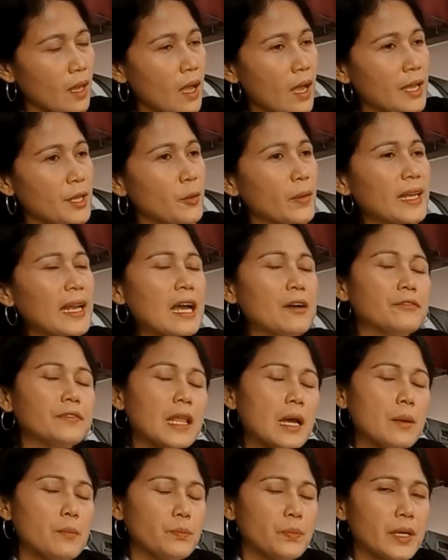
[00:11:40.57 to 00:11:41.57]
you can have
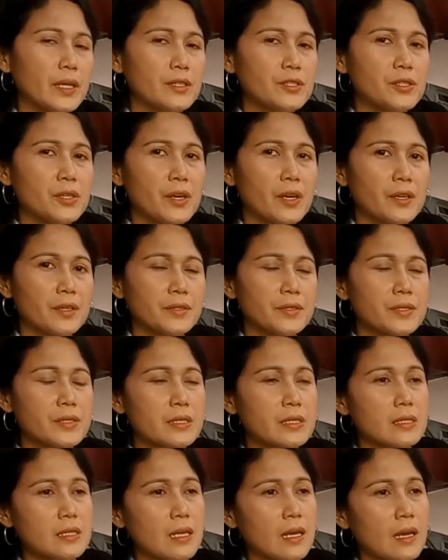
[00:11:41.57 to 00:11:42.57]

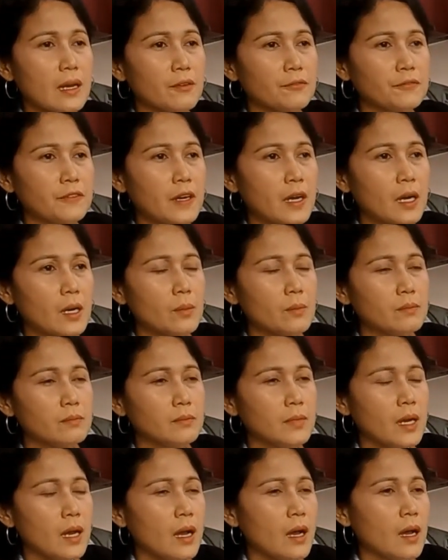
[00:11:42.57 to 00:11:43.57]
temperatures from
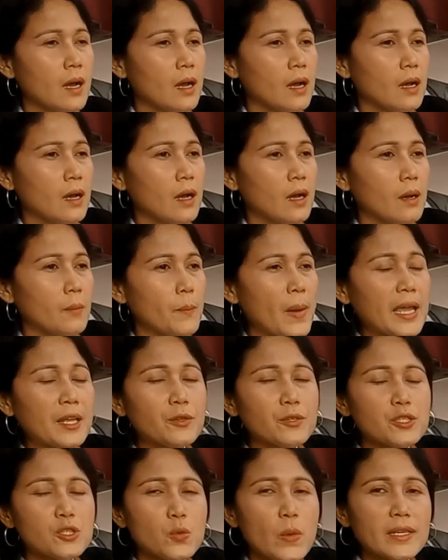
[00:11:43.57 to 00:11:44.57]

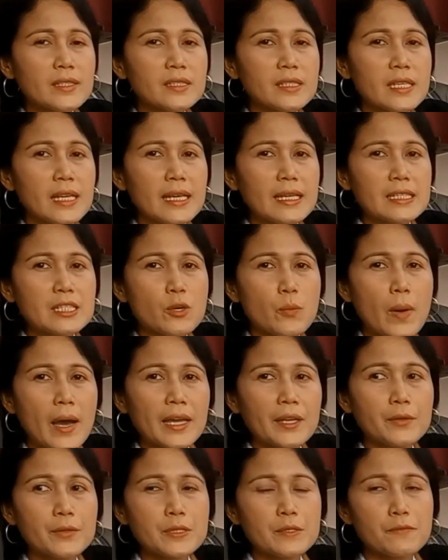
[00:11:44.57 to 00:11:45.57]
minus 20 to
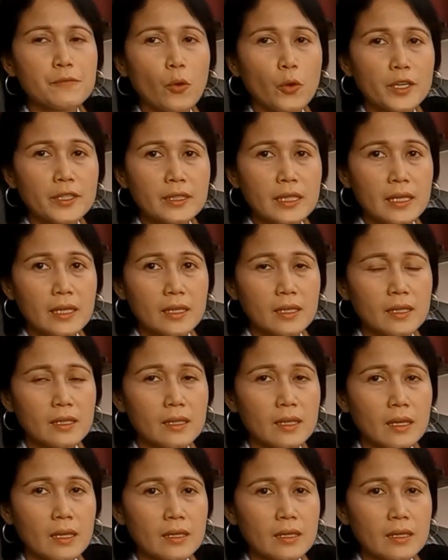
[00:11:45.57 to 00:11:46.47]
minus 40.